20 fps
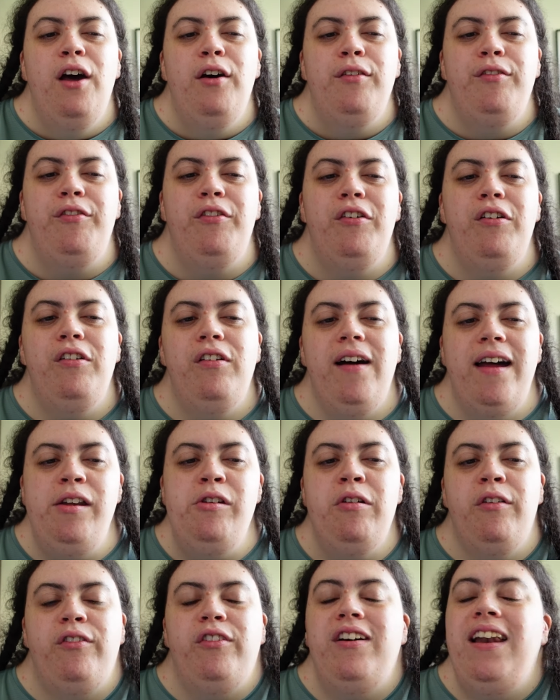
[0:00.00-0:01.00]
for a
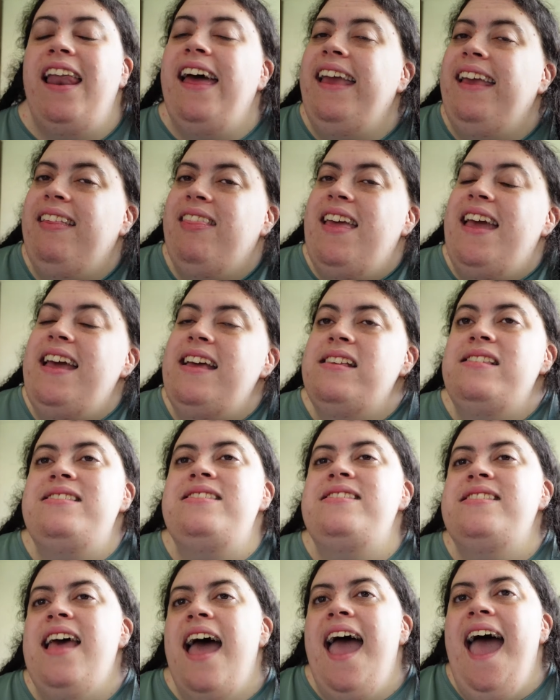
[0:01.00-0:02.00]
novel like
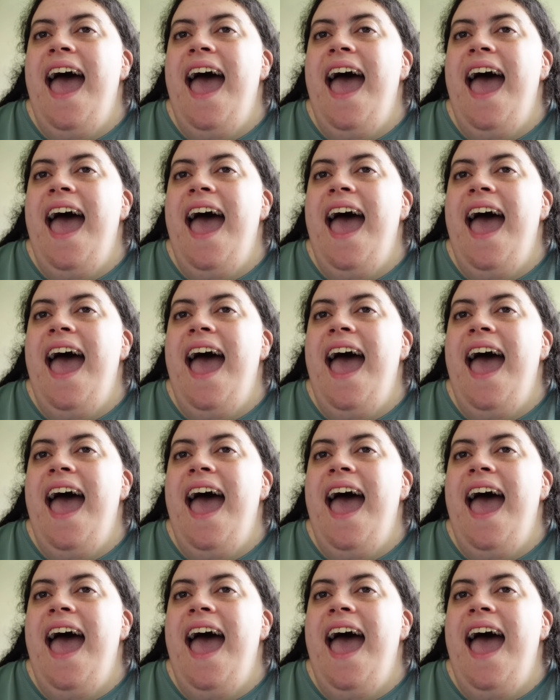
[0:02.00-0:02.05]
this.